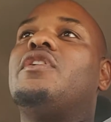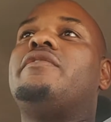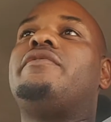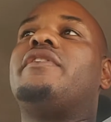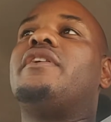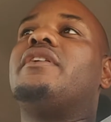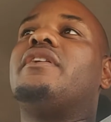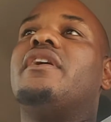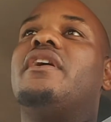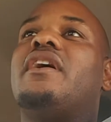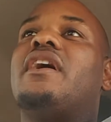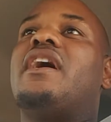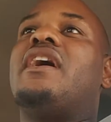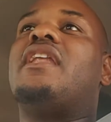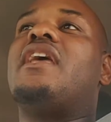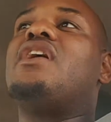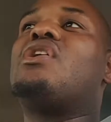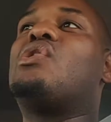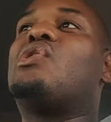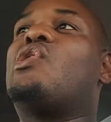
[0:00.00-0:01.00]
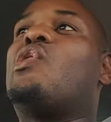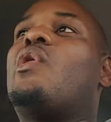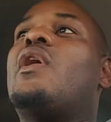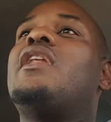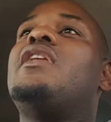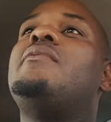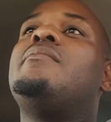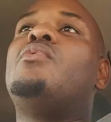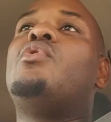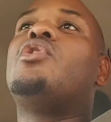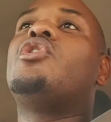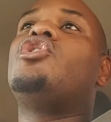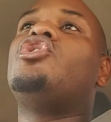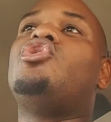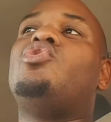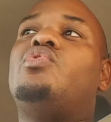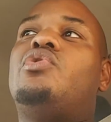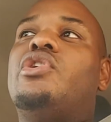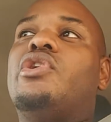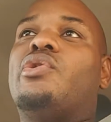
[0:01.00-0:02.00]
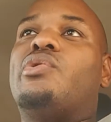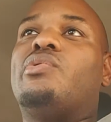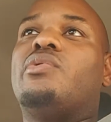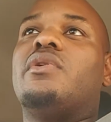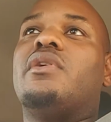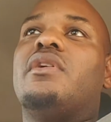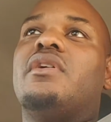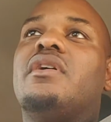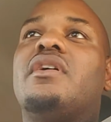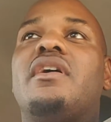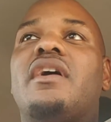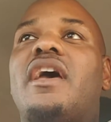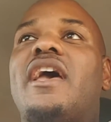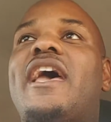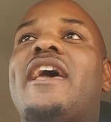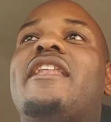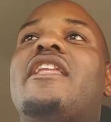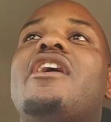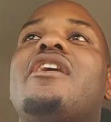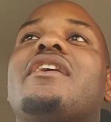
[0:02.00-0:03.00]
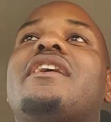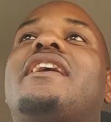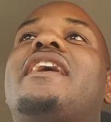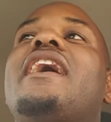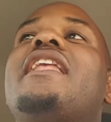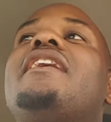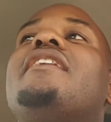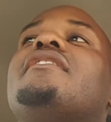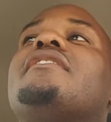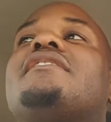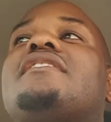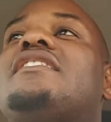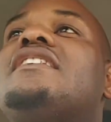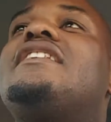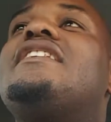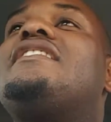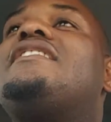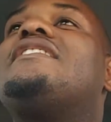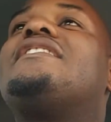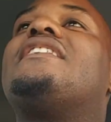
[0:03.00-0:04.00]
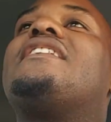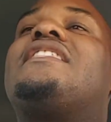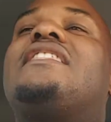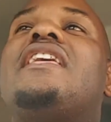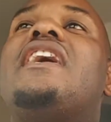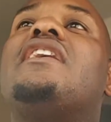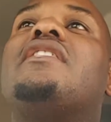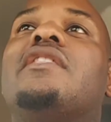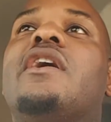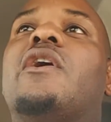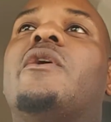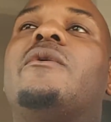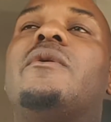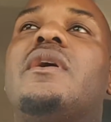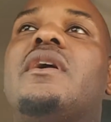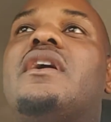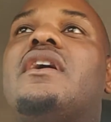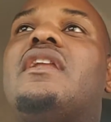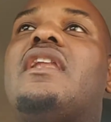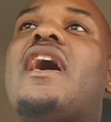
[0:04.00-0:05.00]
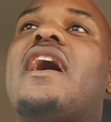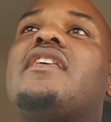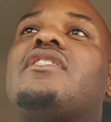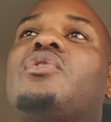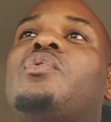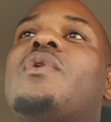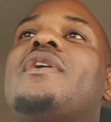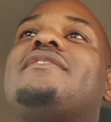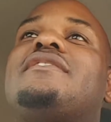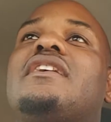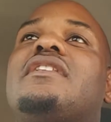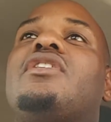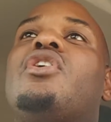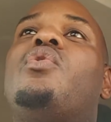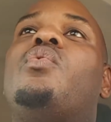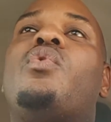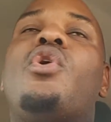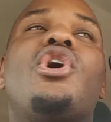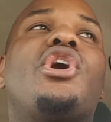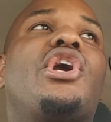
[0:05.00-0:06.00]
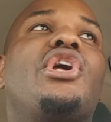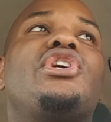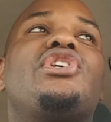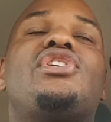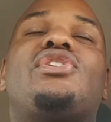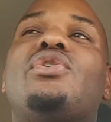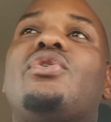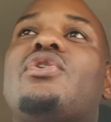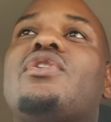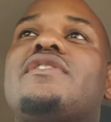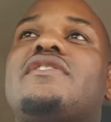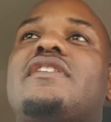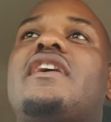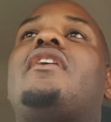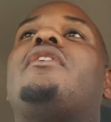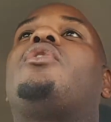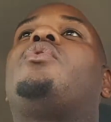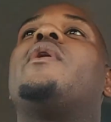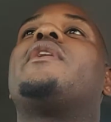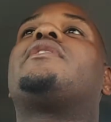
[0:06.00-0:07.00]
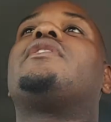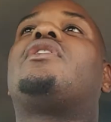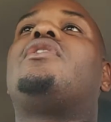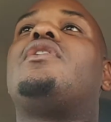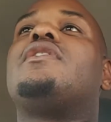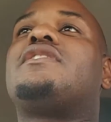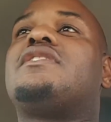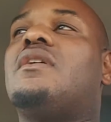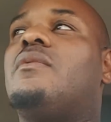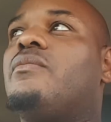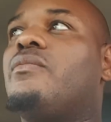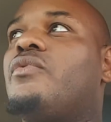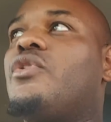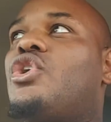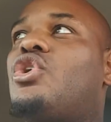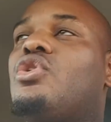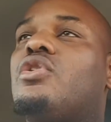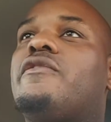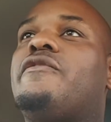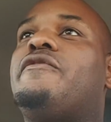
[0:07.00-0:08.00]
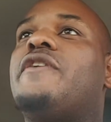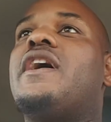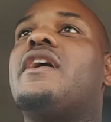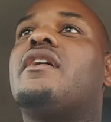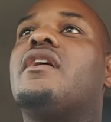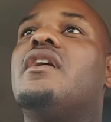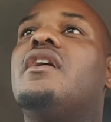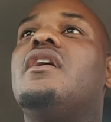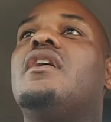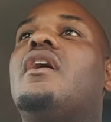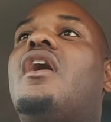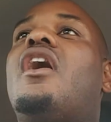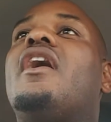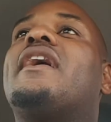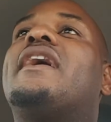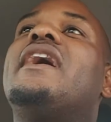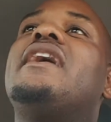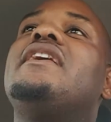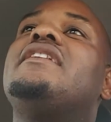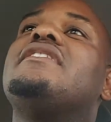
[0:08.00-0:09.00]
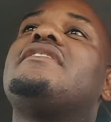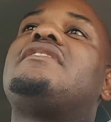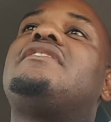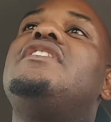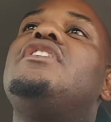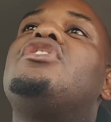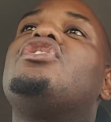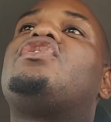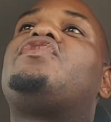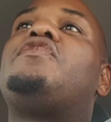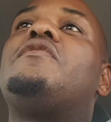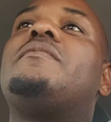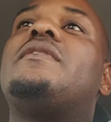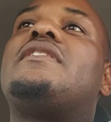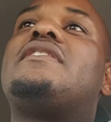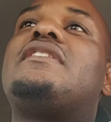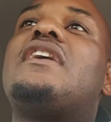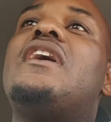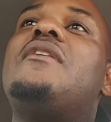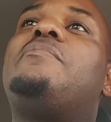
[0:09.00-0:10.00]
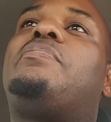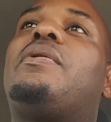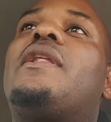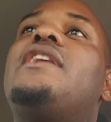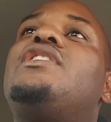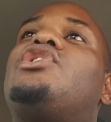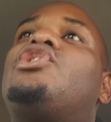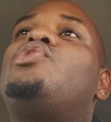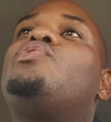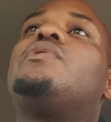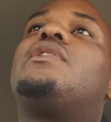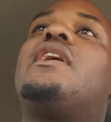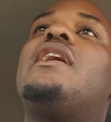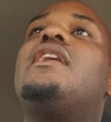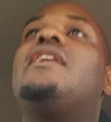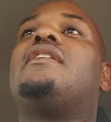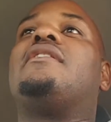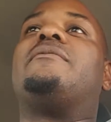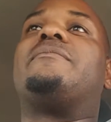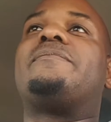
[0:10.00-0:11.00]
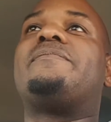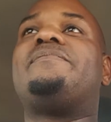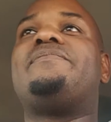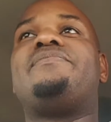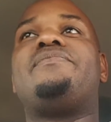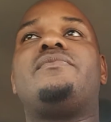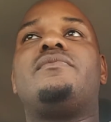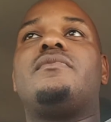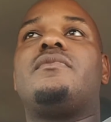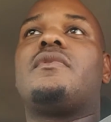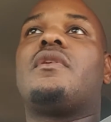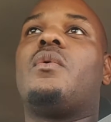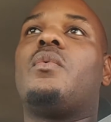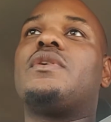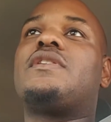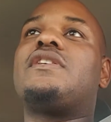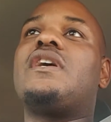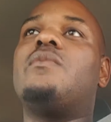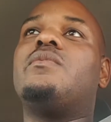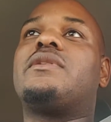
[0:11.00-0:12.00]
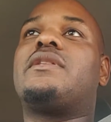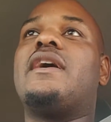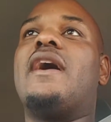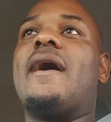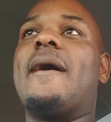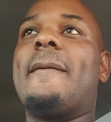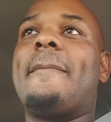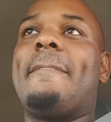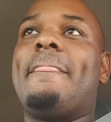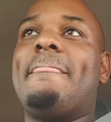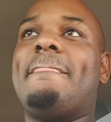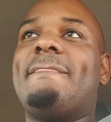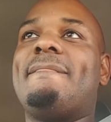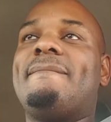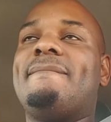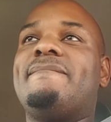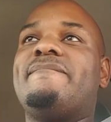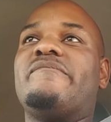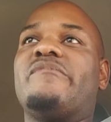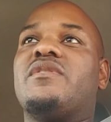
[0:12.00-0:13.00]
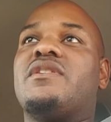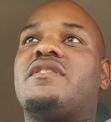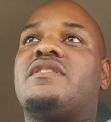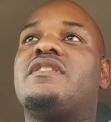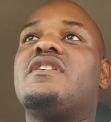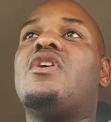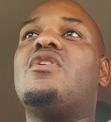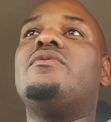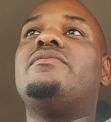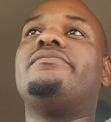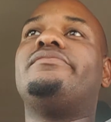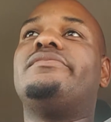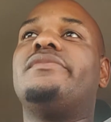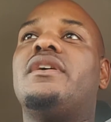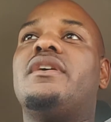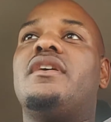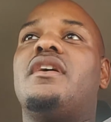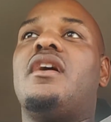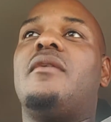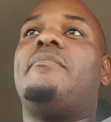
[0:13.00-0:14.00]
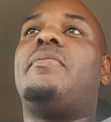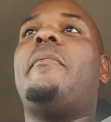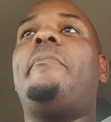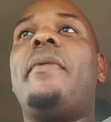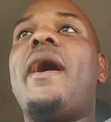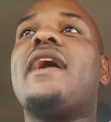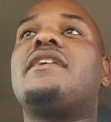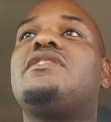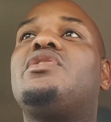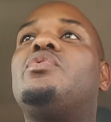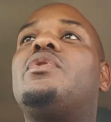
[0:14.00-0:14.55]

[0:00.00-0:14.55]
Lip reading: of it, and they don't know any more than you do. And they're getting, see, this is the thing though. Like, the ones that don't work in the stores that are quick to call something real or fake are getting the sneakers from the same place you getting them. What's up with that? So, but back to